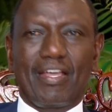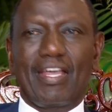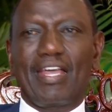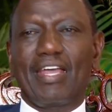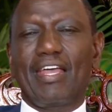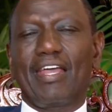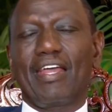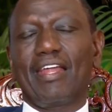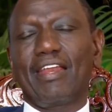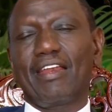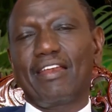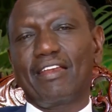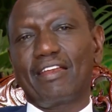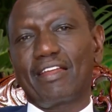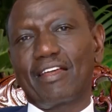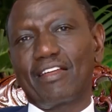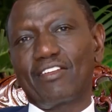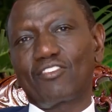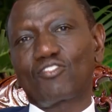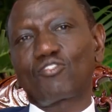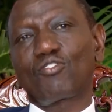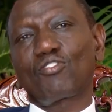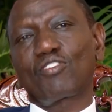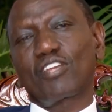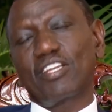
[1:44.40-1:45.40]
and
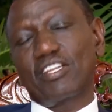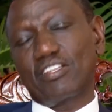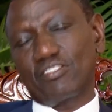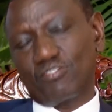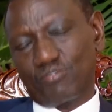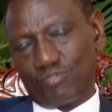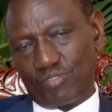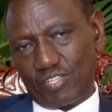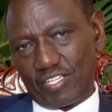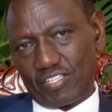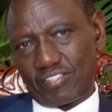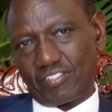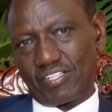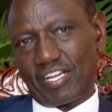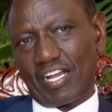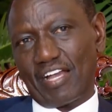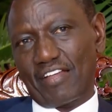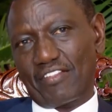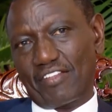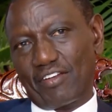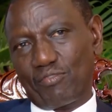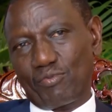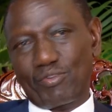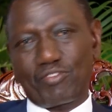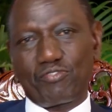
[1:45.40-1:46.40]
talking to each
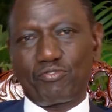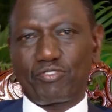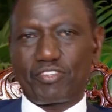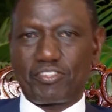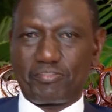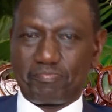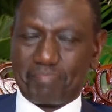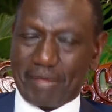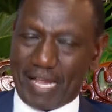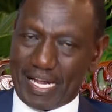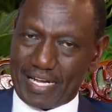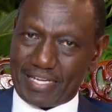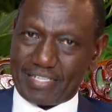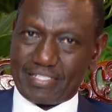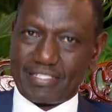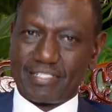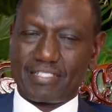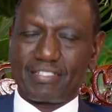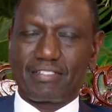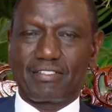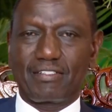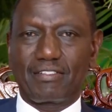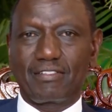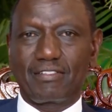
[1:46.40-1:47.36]
other with respect